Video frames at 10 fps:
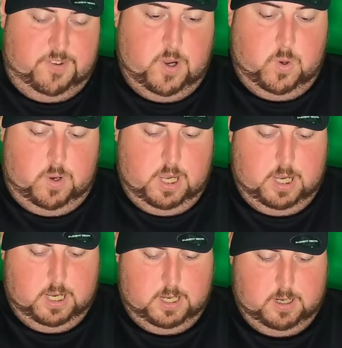So,
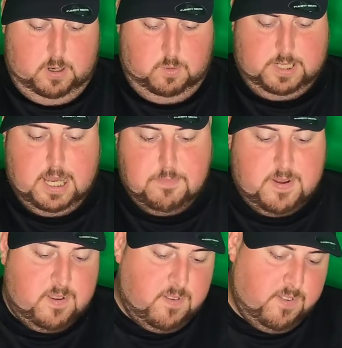with that
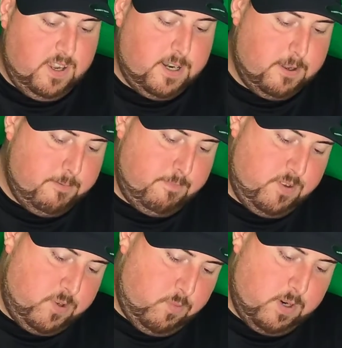being said,
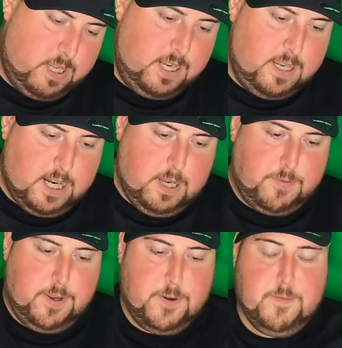just want to get that
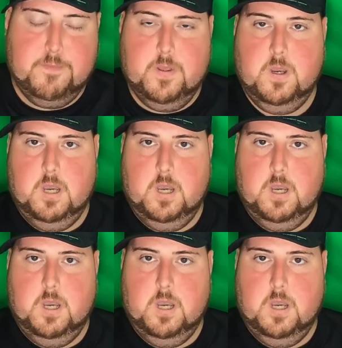out there.